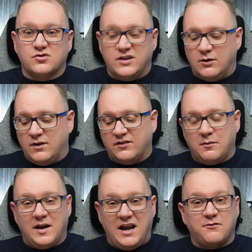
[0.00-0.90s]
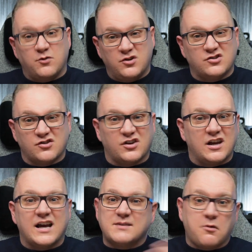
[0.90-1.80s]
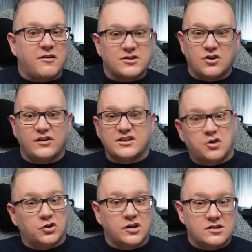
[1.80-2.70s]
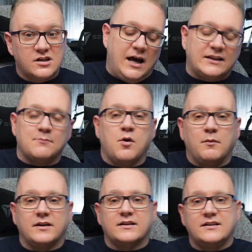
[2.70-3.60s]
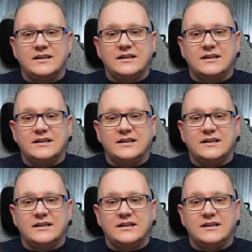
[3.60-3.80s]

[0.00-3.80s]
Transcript: so you don't have to be an iPhone user to experience all this goodness. At the moment,